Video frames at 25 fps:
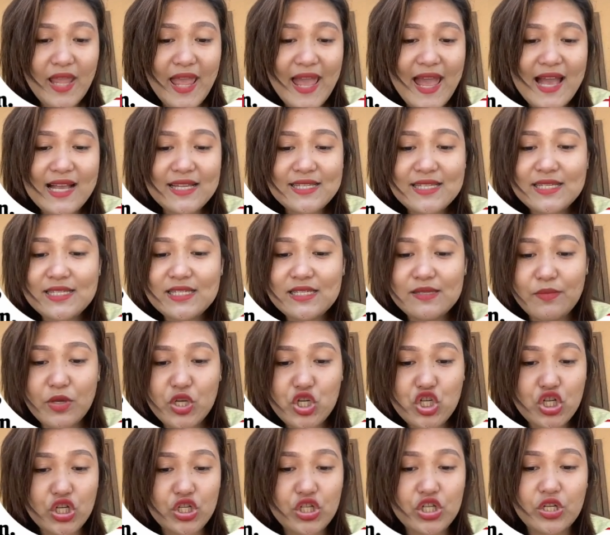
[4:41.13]
has its
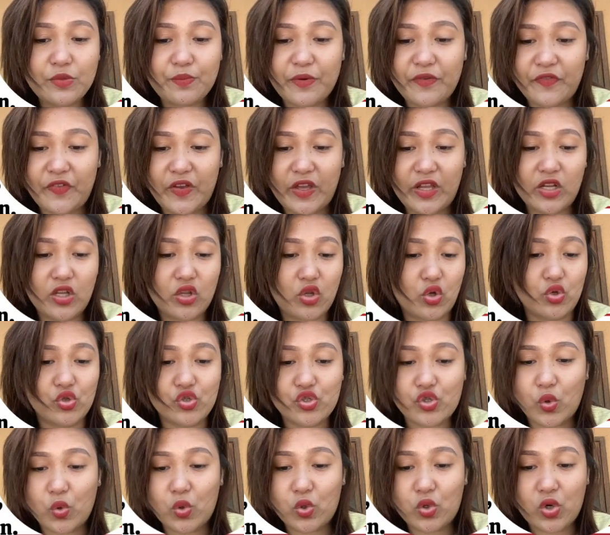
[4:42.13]
mission to prevent and
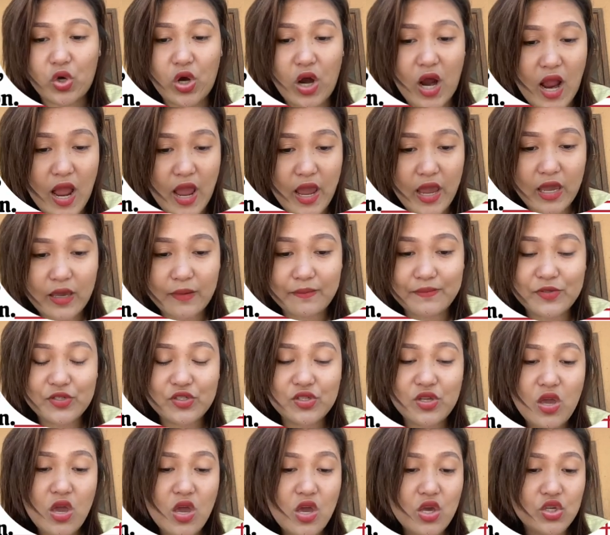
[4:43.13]
control crimes,